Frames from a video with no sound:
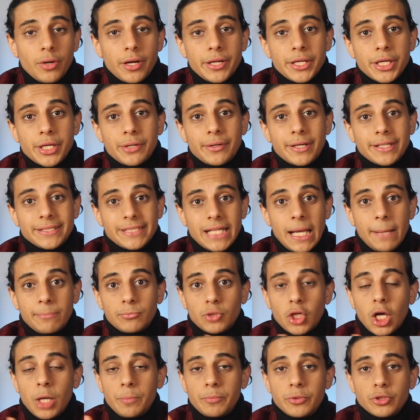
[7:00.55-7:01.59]
to on your
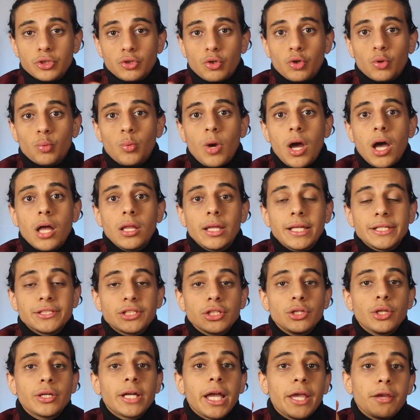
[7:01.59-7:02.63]
exam to help you score well is
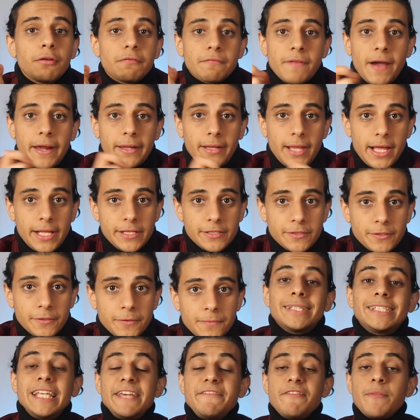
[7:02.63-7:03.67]
to look at your final
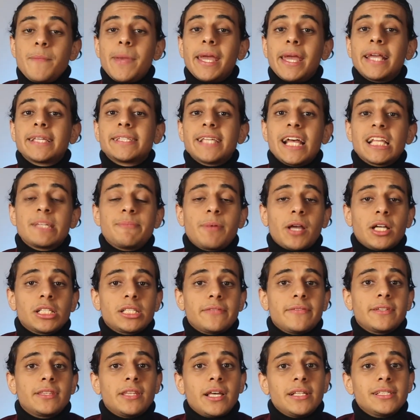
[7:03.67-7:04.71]
answer. See if it makes sense because
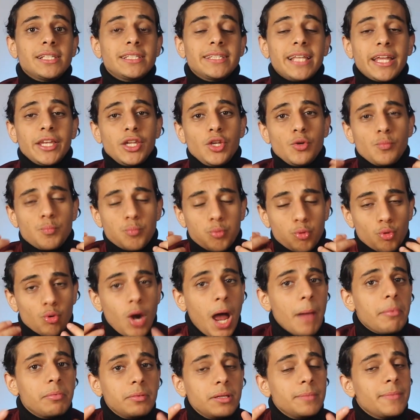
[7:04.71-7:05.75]
if it doesn't, then you
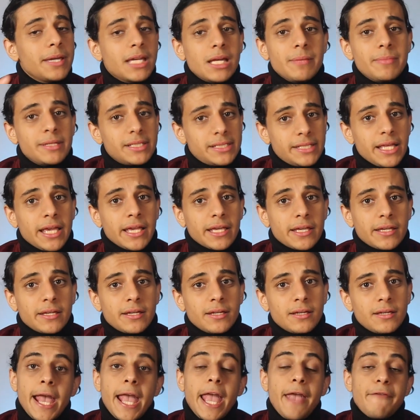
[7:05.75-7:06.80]
probably made a
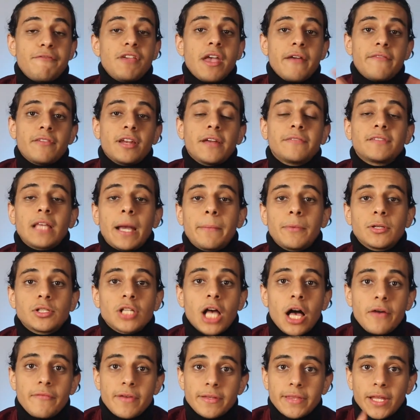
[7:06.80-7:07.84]
mistake. If you have enough time to
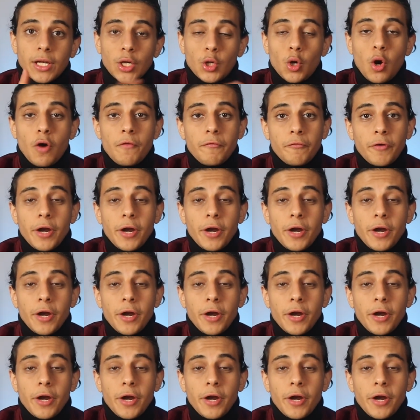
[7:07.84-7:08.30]
solve it, then go